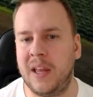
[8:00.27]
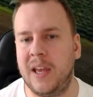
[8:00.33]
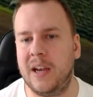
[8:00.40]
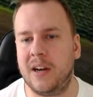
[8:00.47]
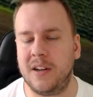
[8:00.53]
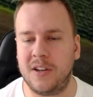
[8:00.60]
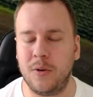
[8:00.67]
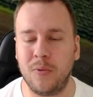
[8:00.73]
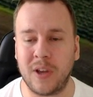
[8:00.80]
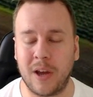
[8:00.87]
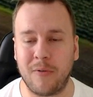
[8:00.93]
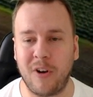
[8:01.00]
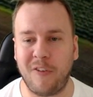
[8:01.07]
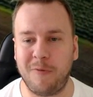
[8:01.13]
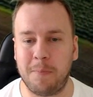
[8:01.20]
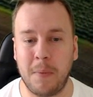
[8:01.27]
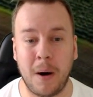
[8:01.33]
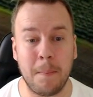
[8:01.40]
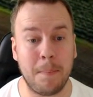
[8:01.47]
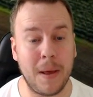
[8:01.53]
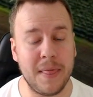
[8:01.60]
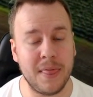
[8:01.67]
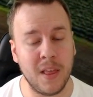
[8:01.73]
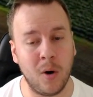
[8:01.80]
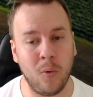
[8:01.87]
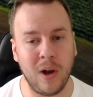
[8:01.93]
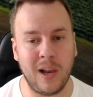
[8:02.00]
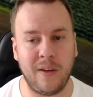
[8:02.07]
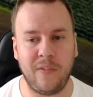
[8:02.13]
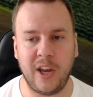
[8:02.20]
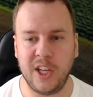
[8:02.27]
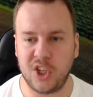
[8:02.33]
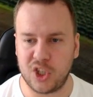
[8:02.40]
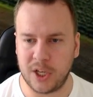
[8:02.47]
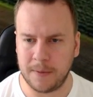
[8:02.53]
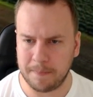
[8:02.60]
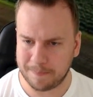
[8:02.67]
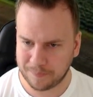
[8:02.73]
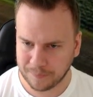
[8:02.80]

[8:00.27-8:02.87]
here, doing a rough bump, no elevation,